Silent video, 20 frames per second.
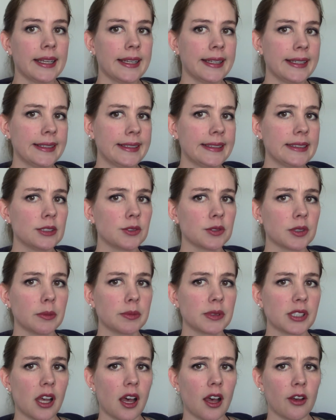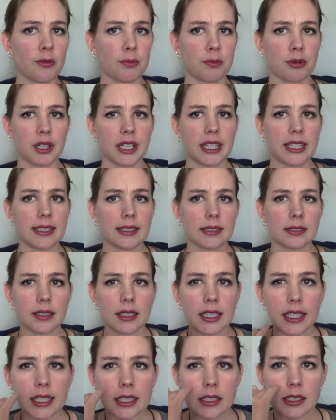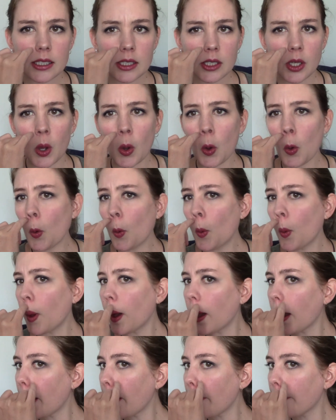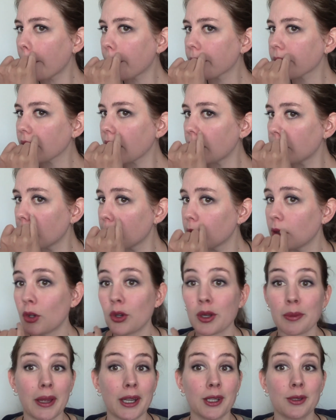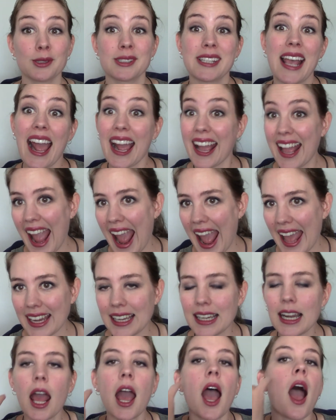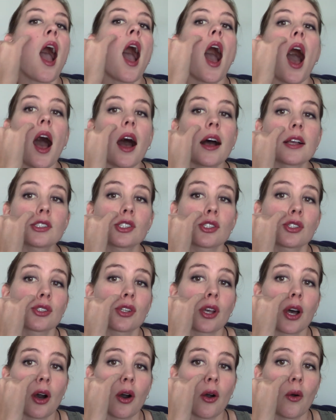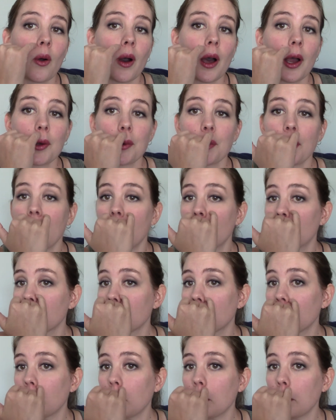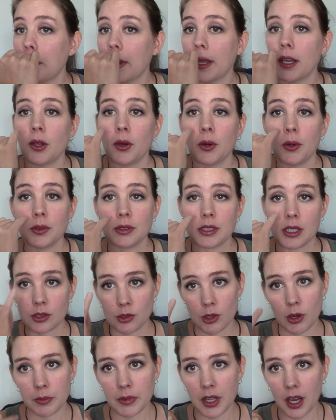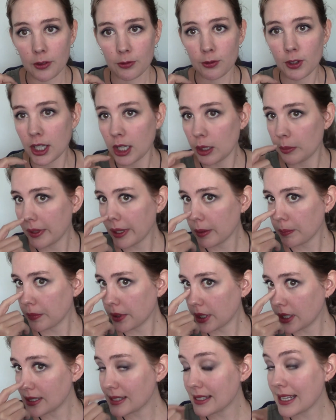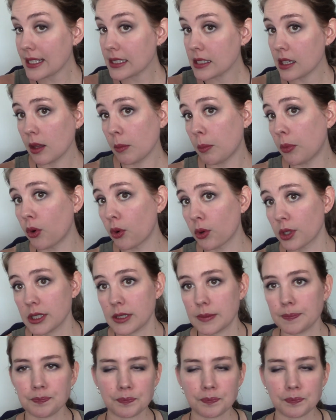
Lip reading: It rubs off pretty easily, so I've been blowing my nose again. So around my nose it rubbed off a little bit, but it stays in the pores.